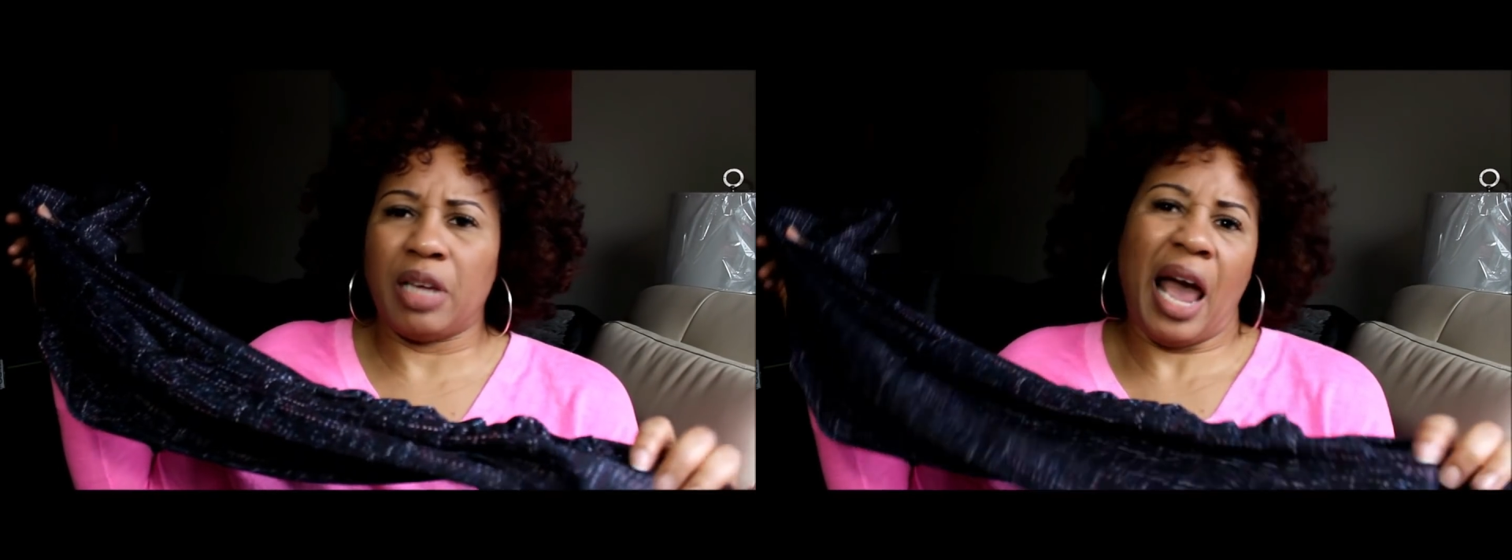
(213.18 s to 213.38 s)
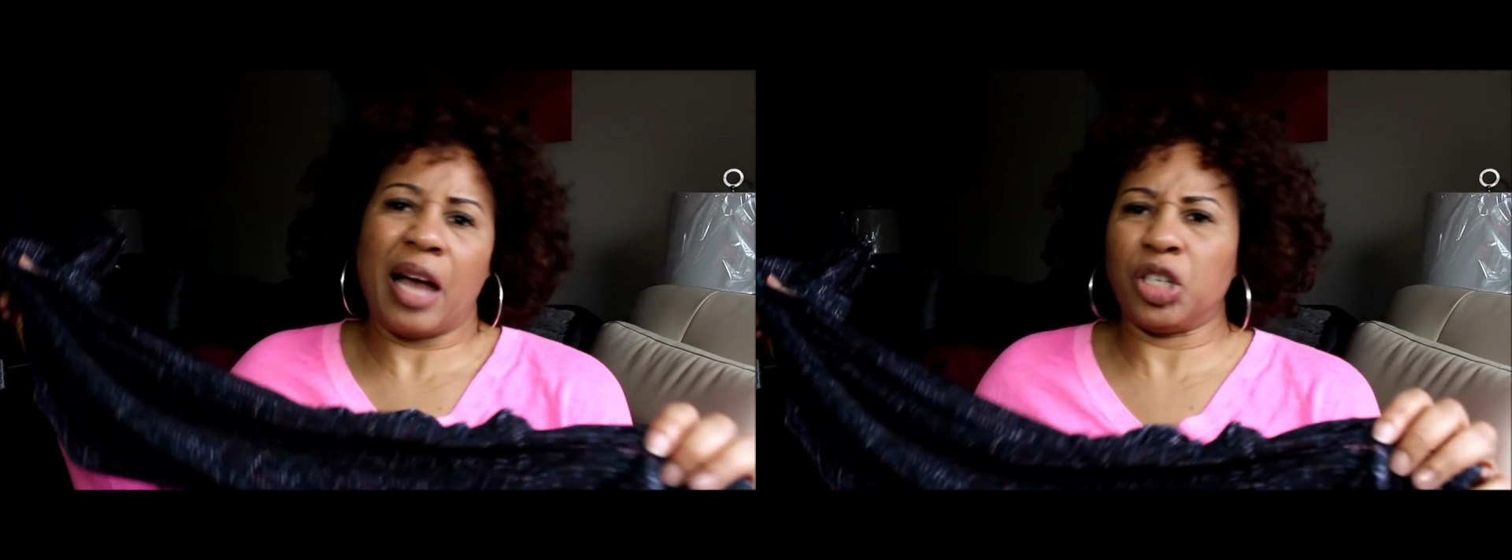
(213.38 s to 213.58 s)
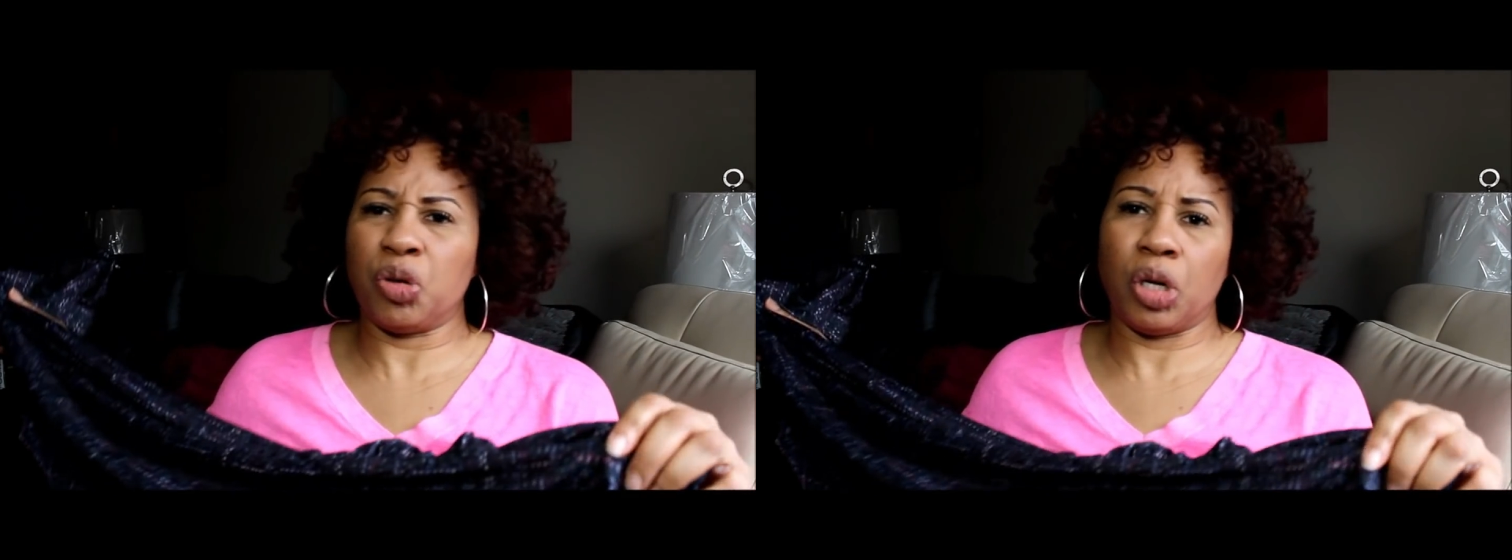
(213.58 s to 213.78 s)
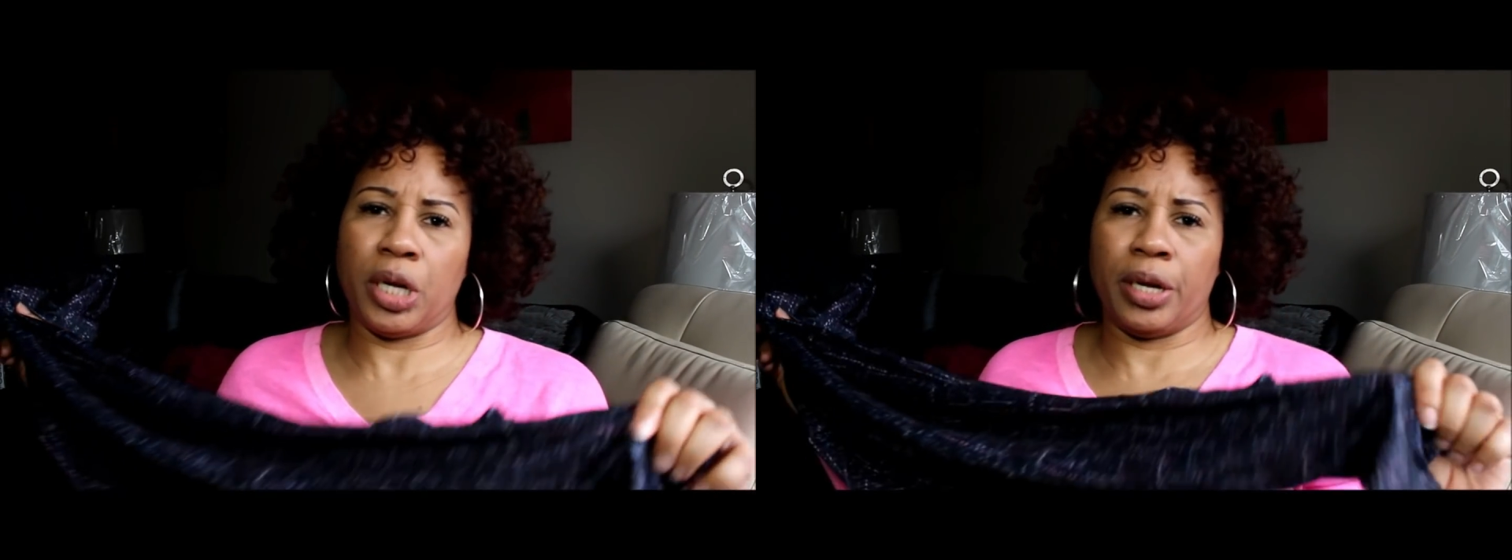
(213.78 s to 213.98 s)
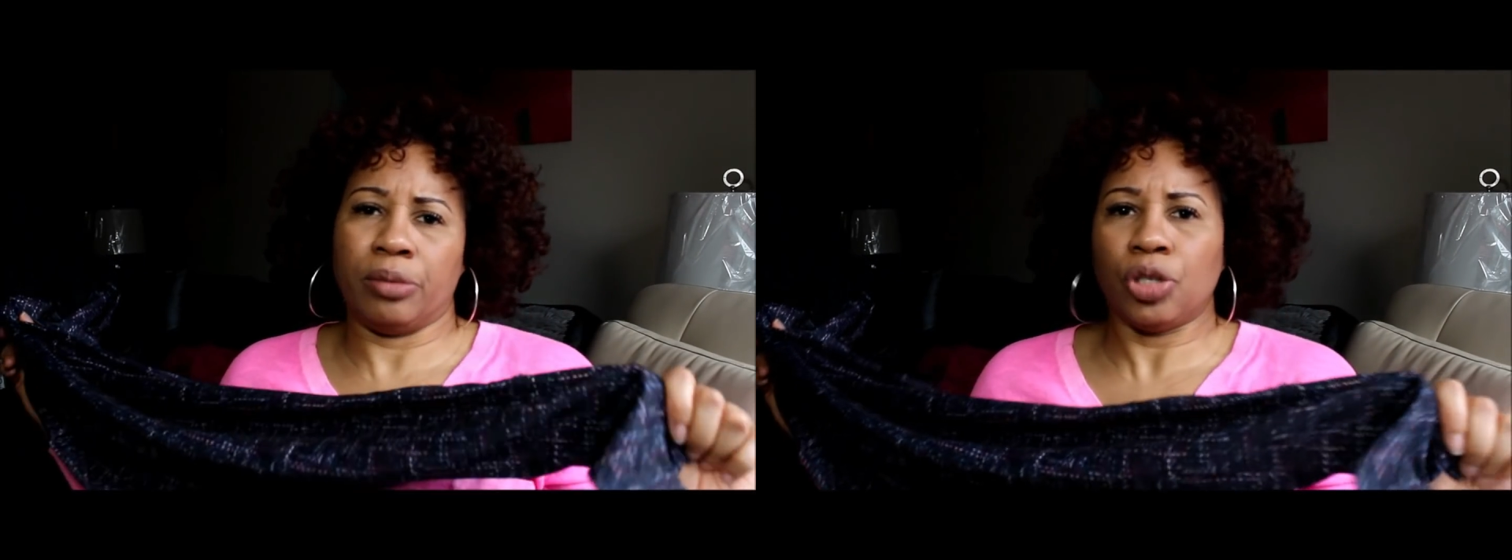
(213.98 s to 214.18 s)

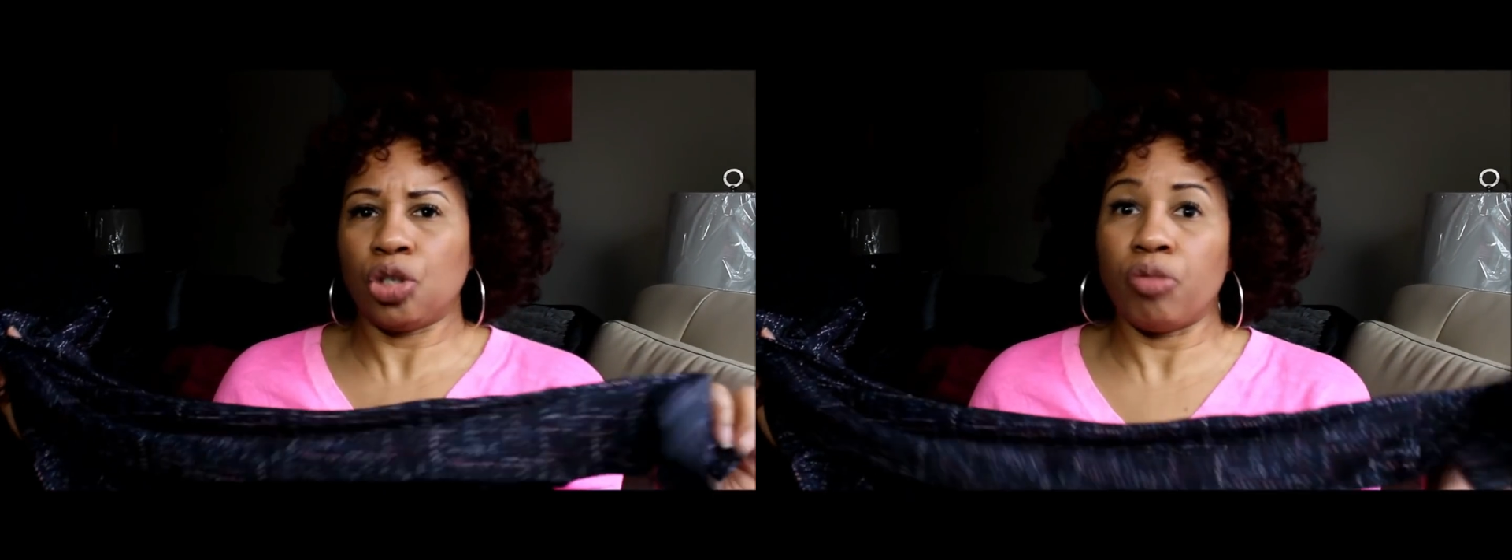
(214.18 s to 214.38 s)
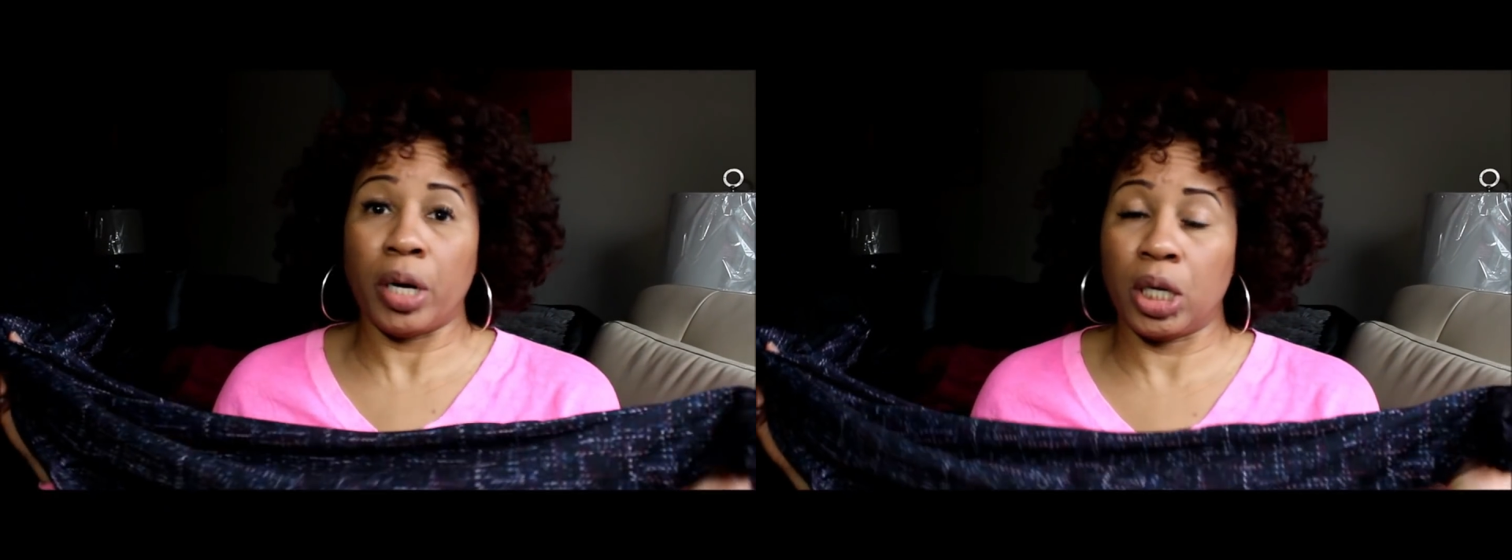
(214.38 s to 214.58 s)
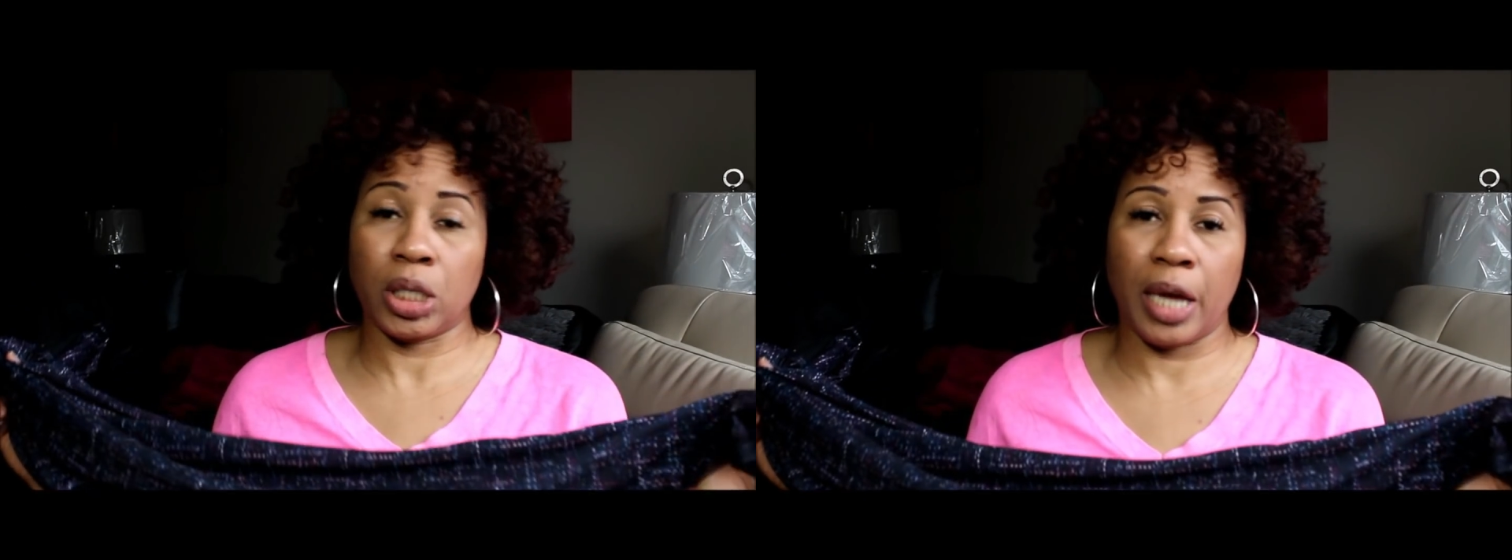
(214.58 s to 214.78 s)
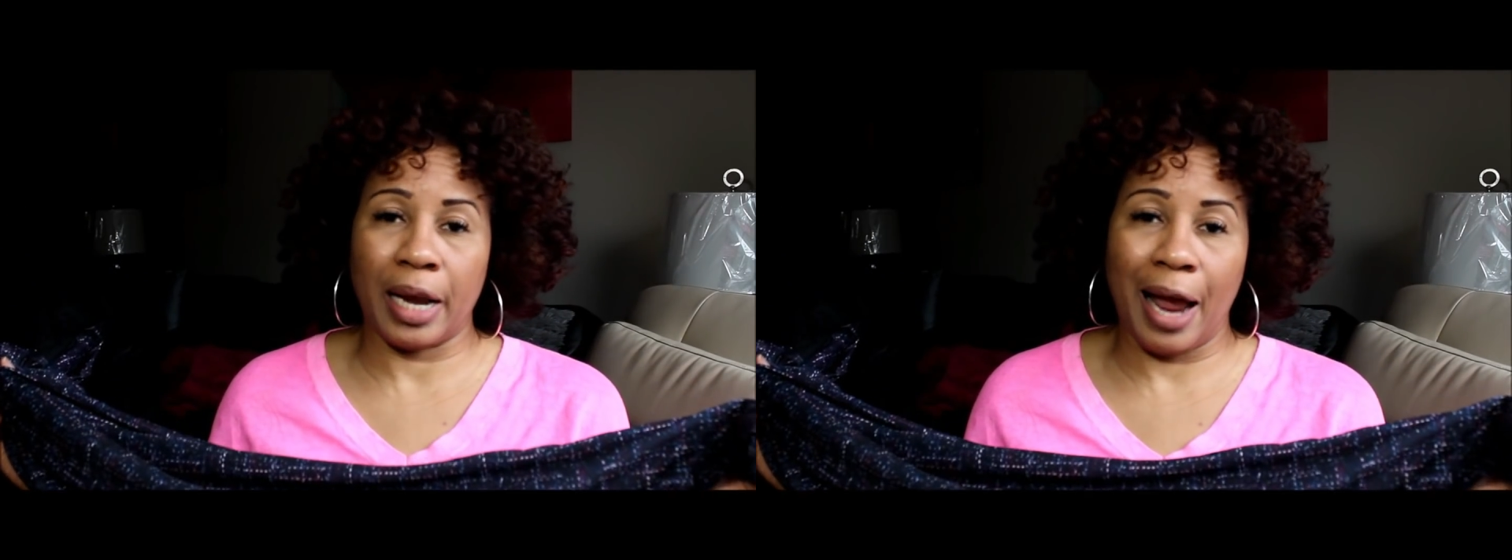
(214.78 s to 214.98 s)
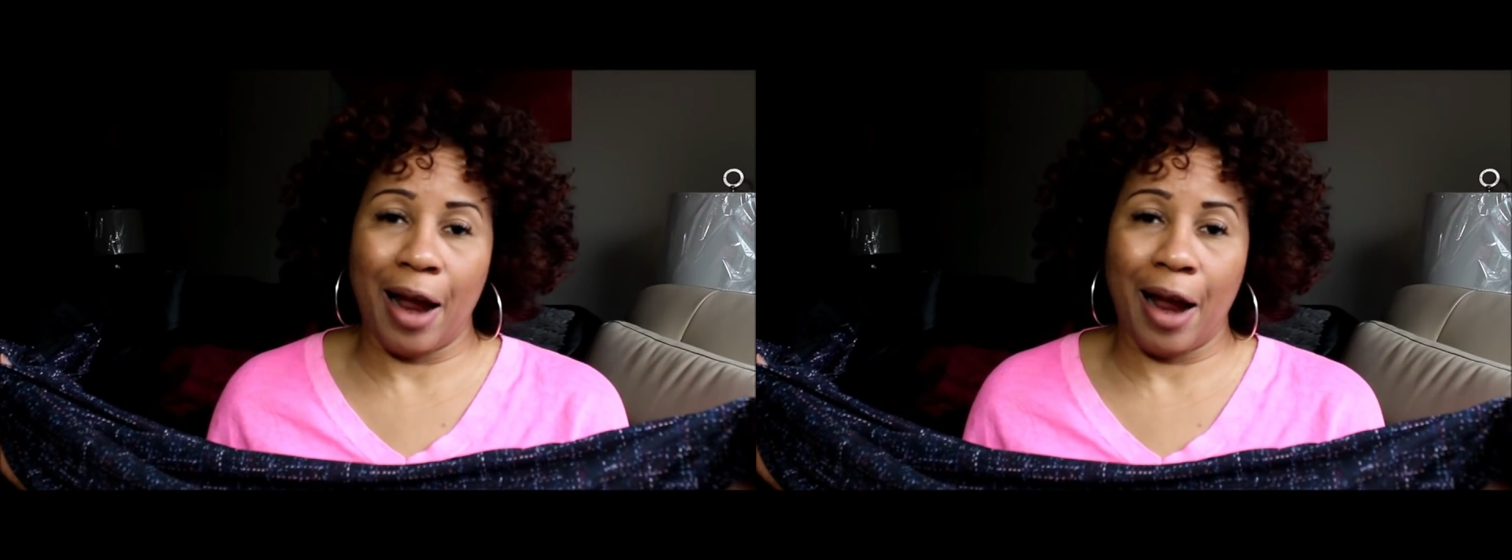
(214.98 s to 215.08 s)
casually, just running to get